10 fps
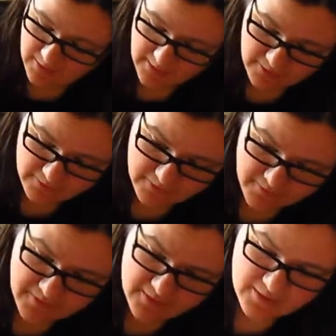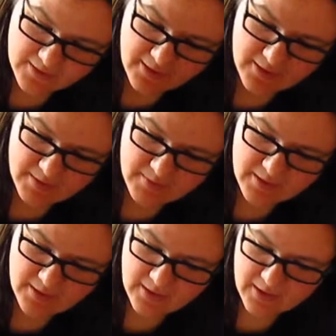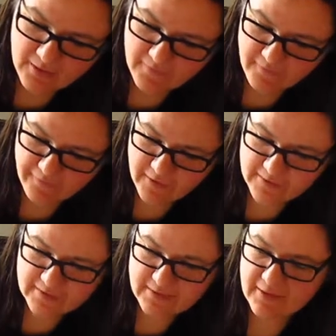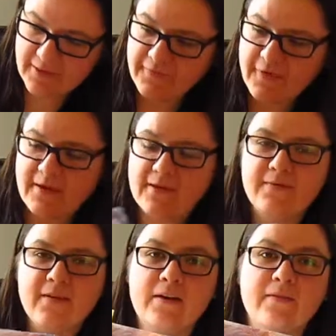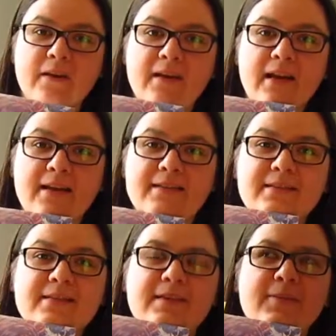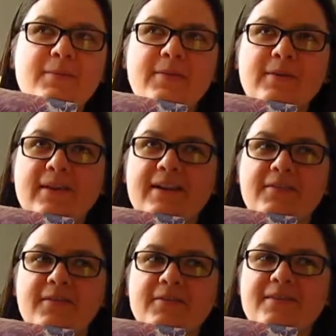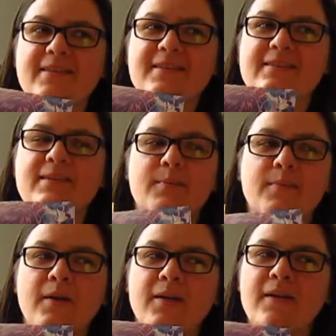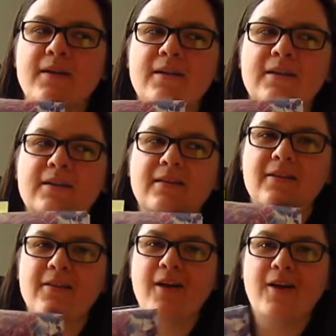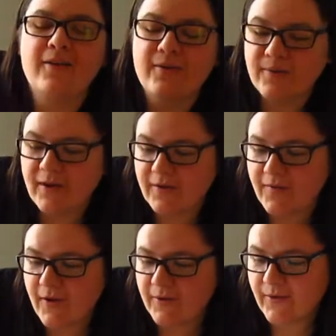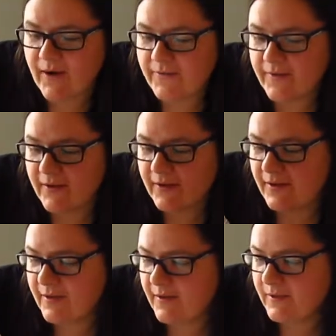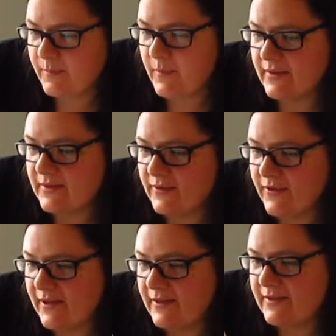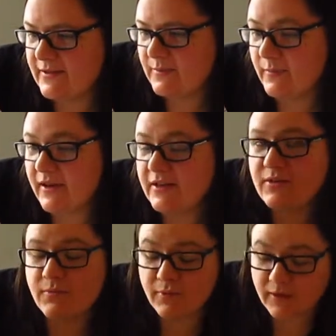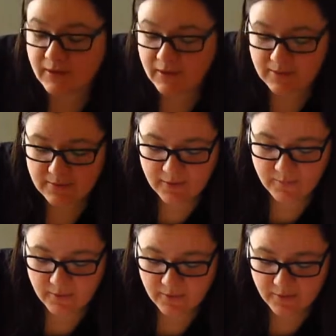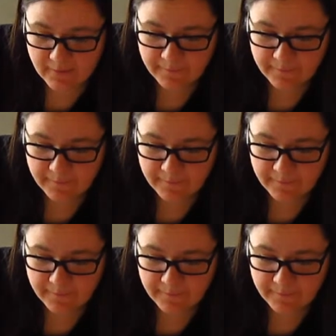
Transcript: I don't know. I love the front. The front is very, very nice. It would have been great if there was like some glitter hollow kind of holographic bit to it, but it's a really nice art book.